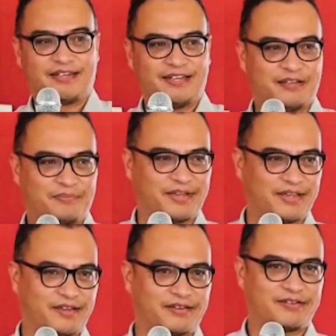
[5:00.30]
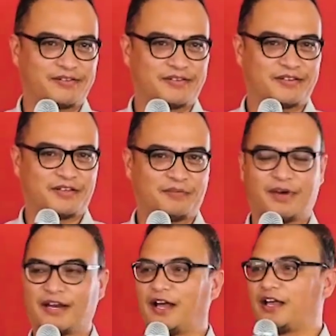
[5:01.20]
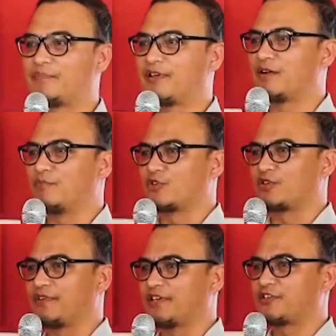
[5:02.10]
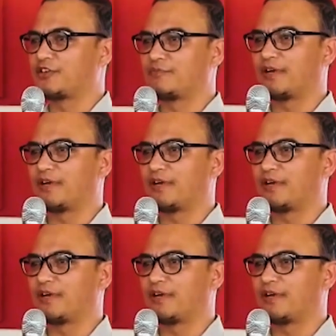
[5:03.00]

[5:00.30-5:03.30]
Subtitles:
tiyapi. ban ai pi ka motivation,